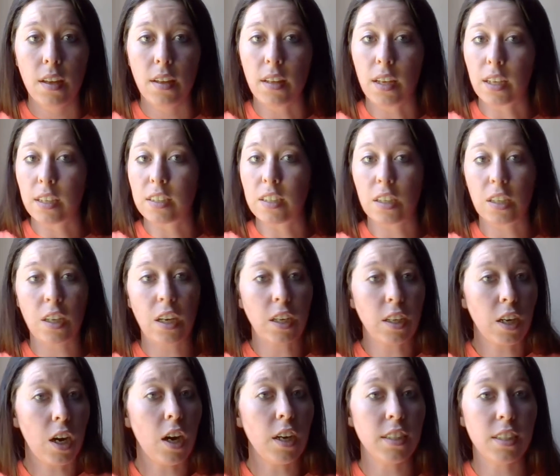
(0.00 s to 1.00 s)
it's a
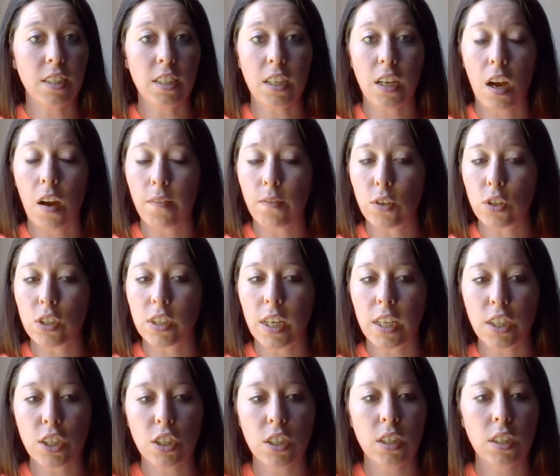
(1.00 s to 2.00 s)
constant
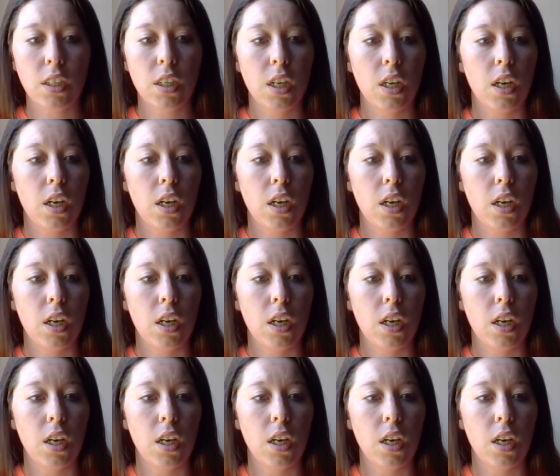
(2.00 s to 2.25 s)
conversation.